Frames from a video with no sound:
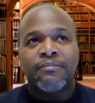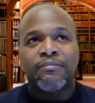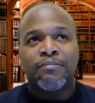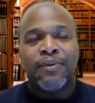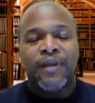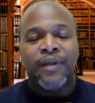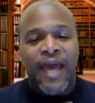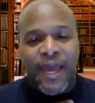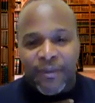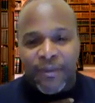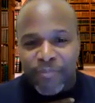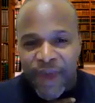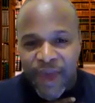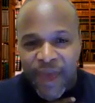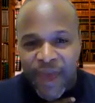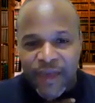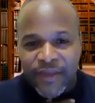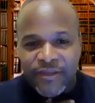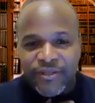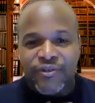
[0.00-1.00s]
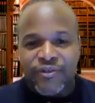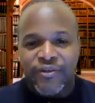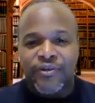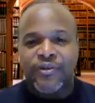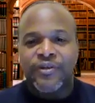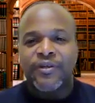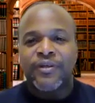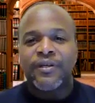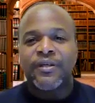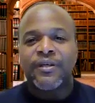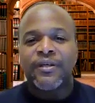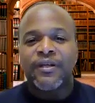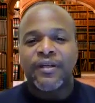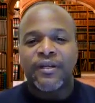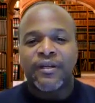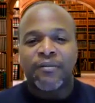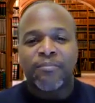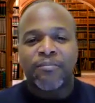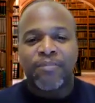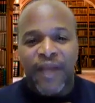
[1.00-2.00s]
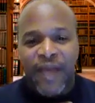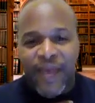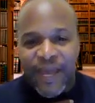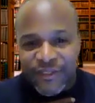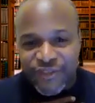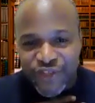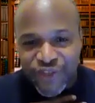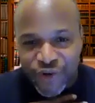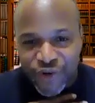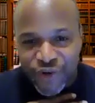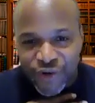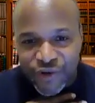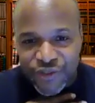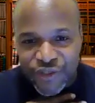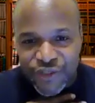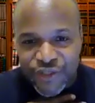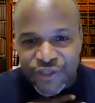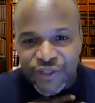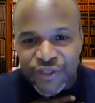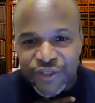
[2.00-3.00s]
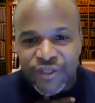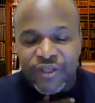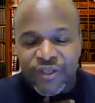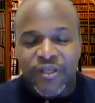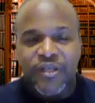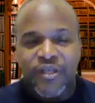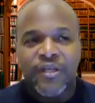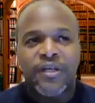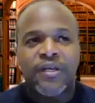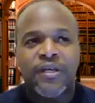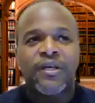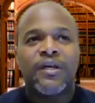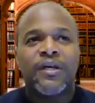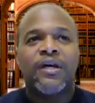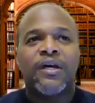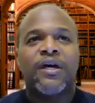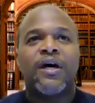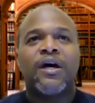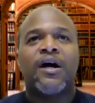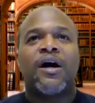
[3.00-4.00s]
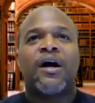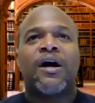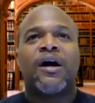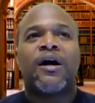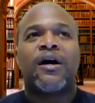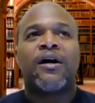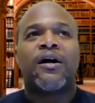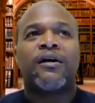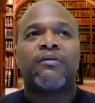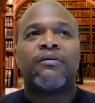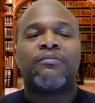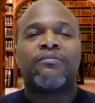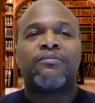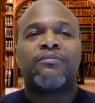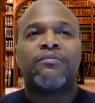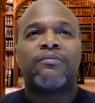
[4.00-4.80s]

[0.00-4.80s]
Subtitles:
Black pastor in a Black church, that